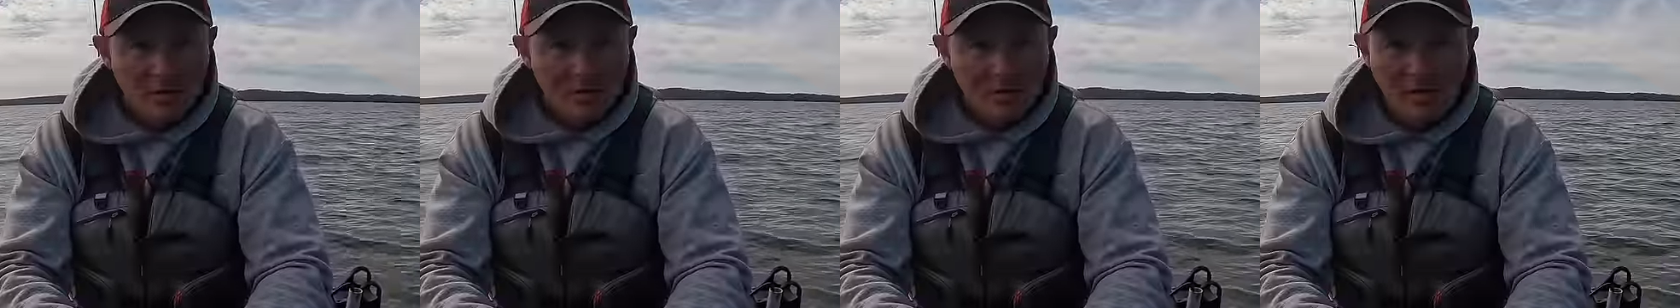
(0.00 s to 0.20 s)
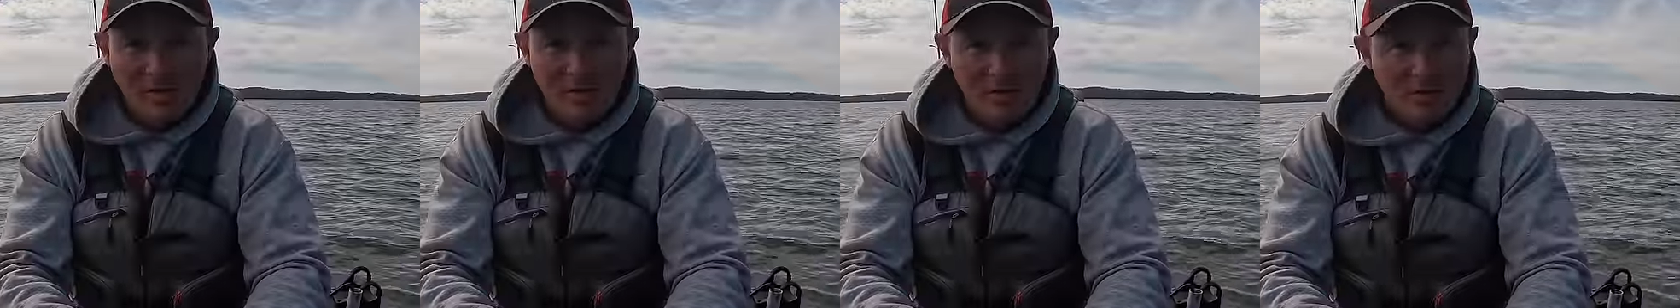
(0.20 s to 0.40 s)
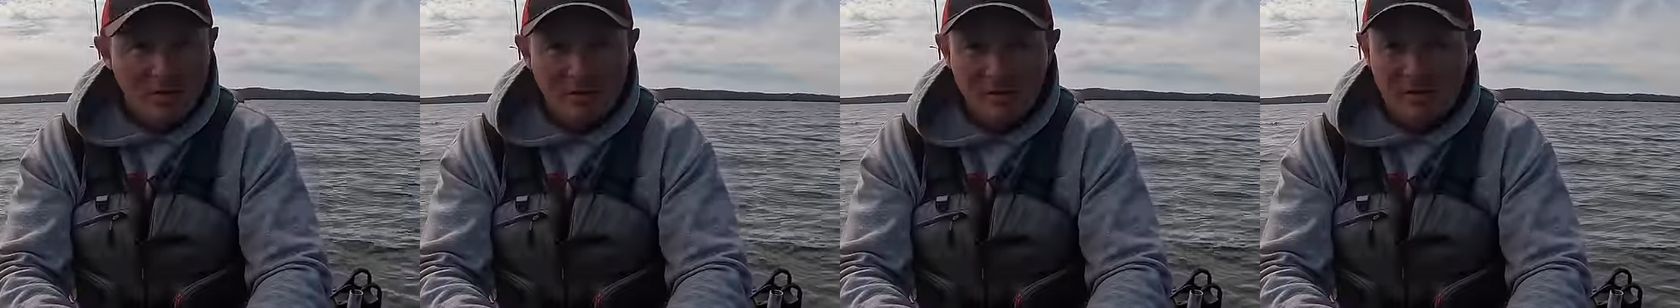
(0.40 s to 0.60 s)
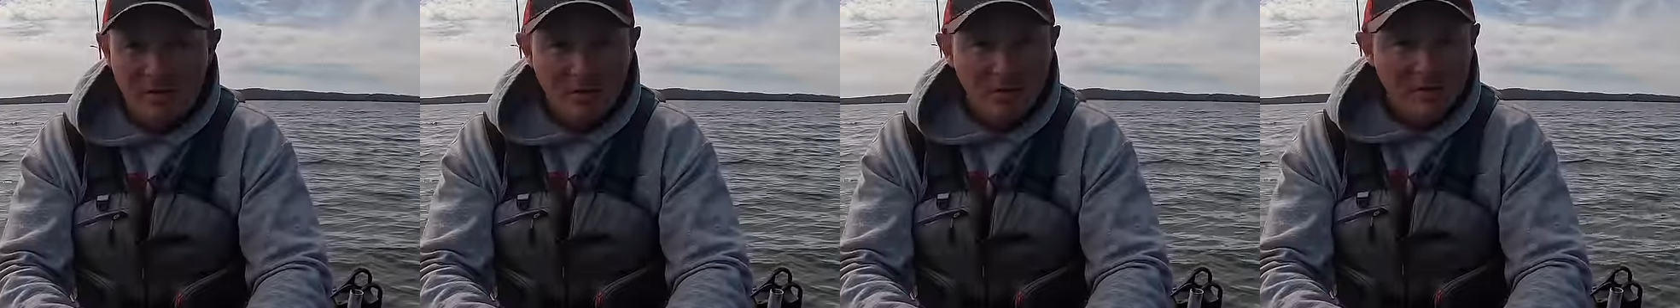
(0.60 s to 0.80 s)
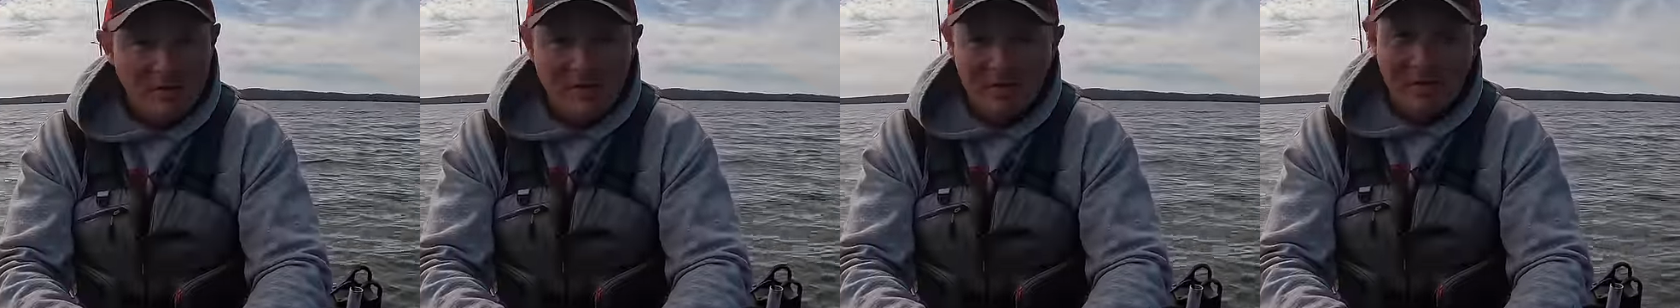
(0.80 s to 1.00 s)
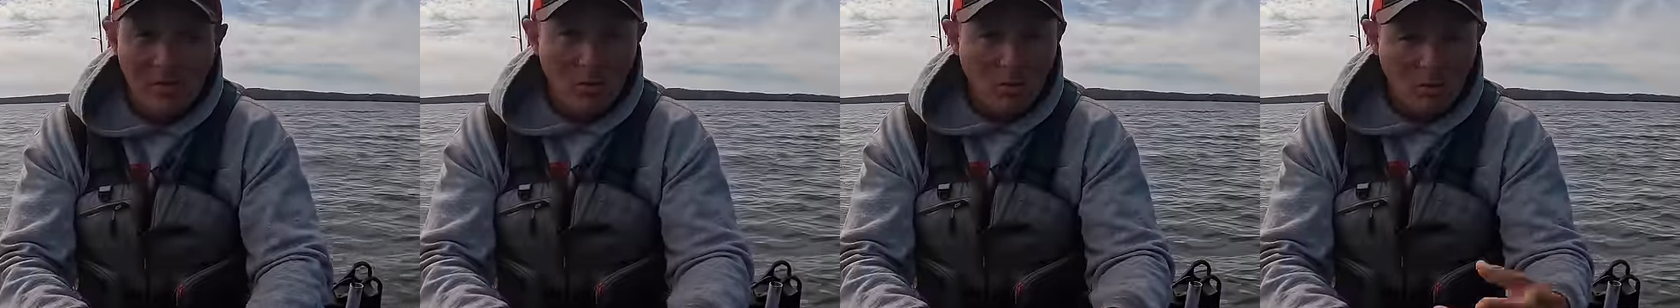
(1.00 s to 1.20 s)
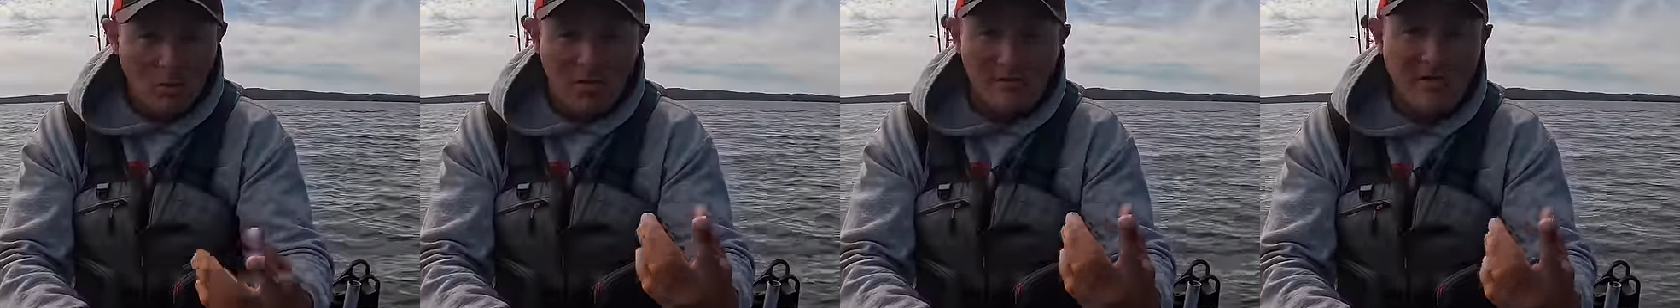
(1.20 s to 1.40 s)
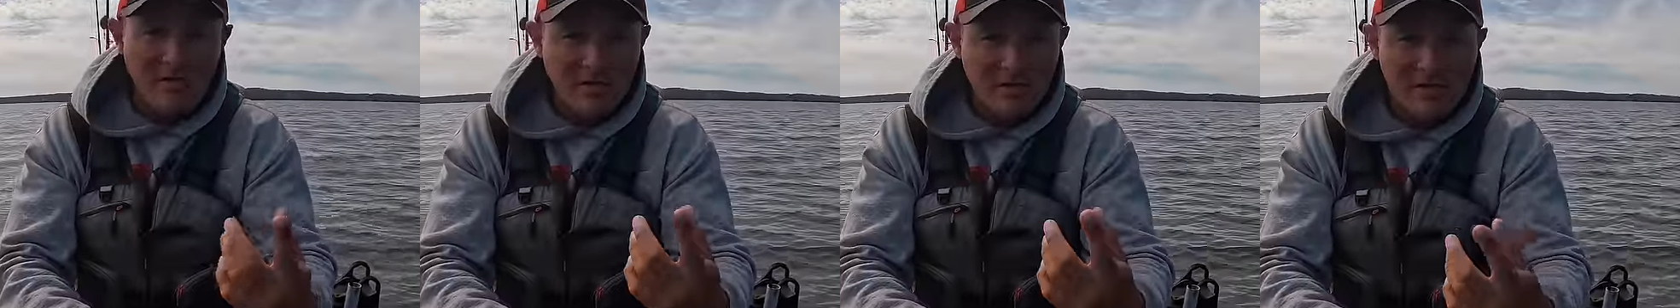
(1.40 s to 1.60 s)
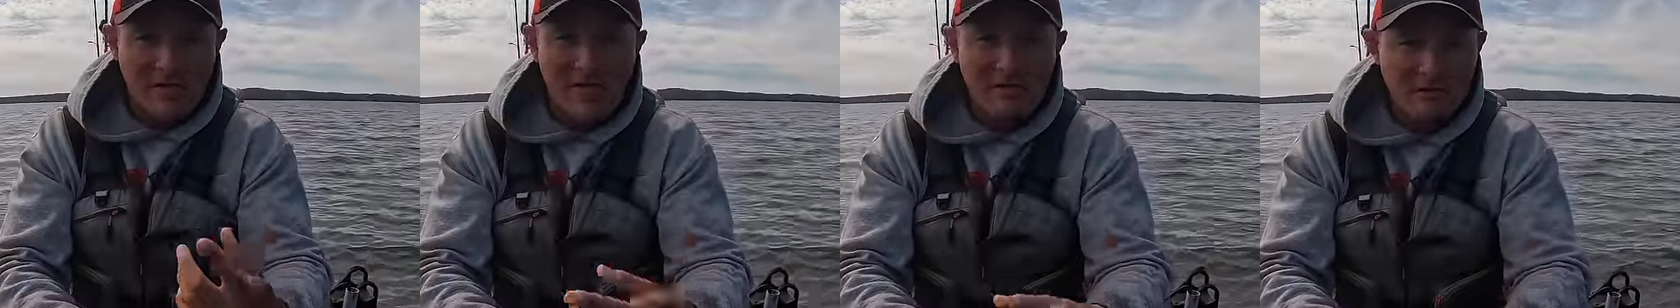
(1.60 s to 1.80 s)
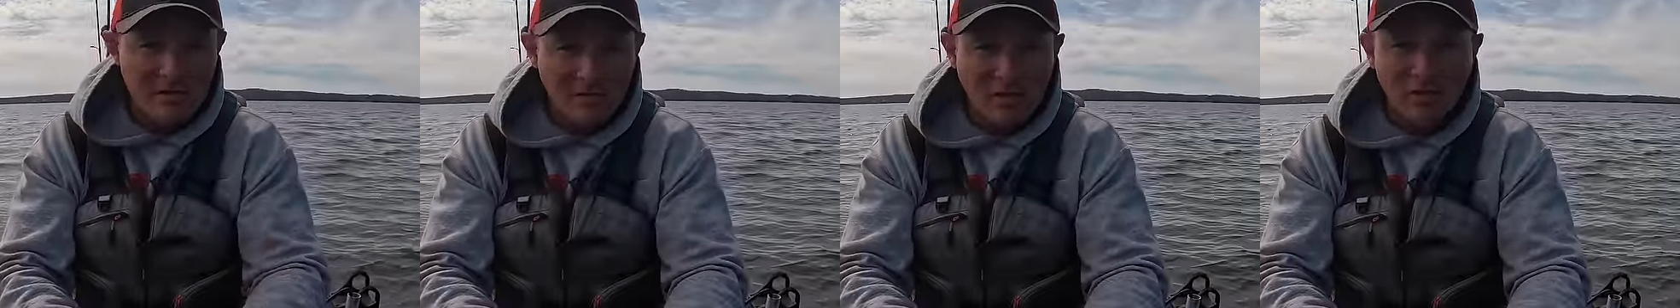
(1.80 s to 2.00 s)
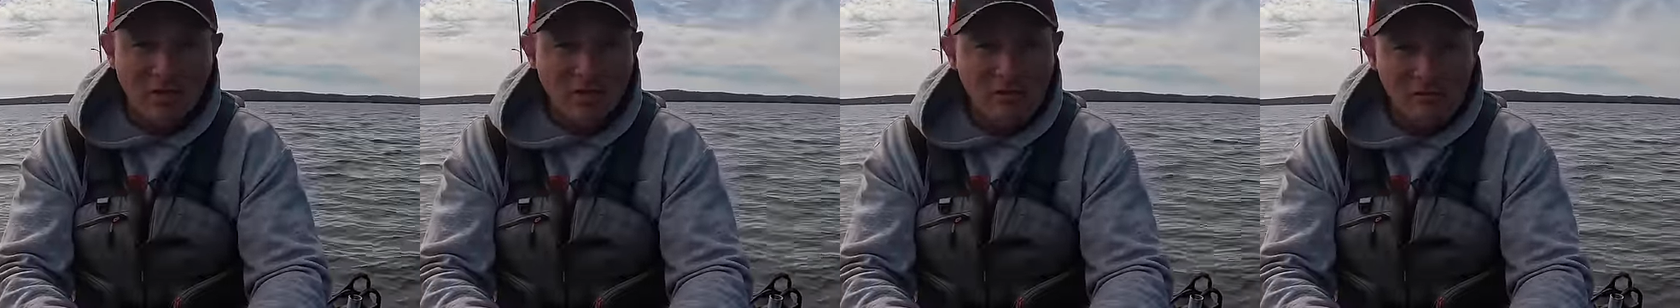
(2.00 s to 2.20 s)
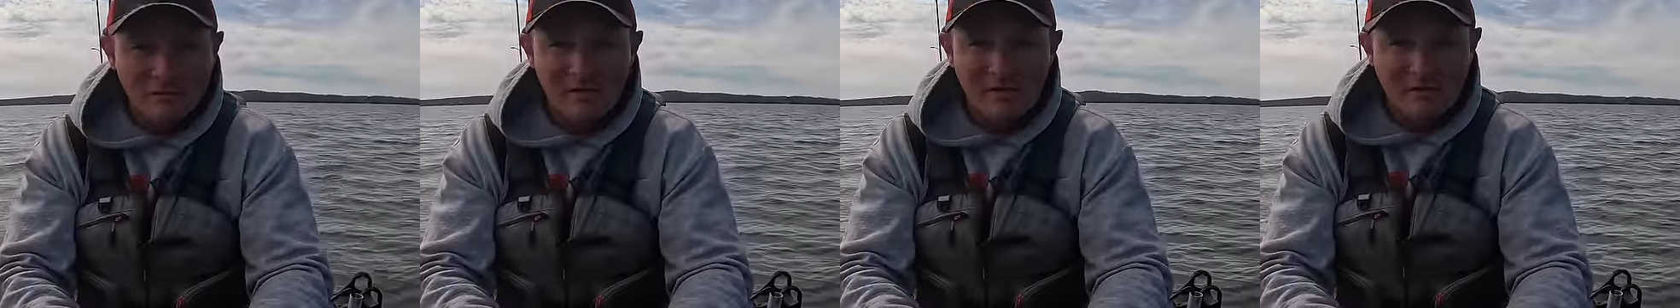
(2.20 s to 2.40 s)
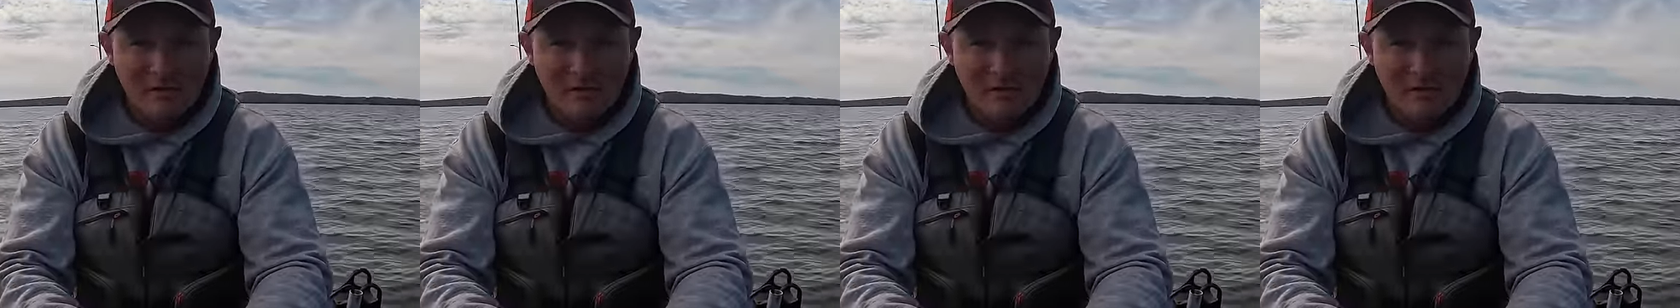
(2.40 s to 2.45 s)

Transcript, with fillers: couldn't couldn't I got one fish total,